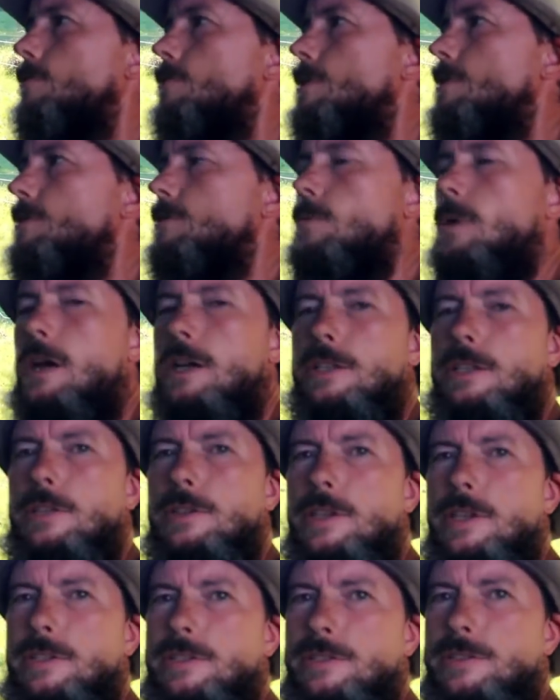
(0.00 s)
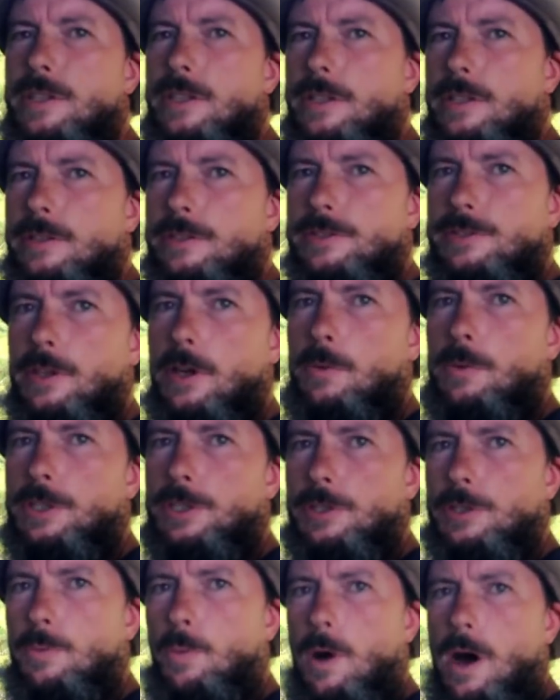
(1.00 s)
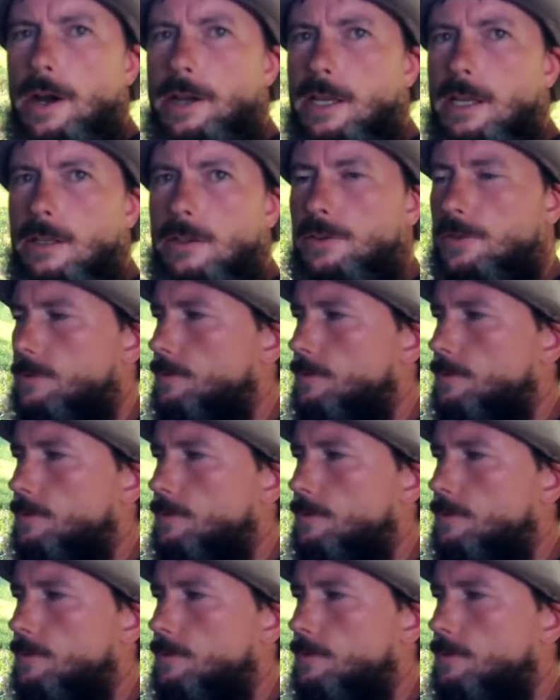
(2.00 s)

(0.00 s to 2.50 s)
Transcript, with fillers: reason why I did this is that so when you're walking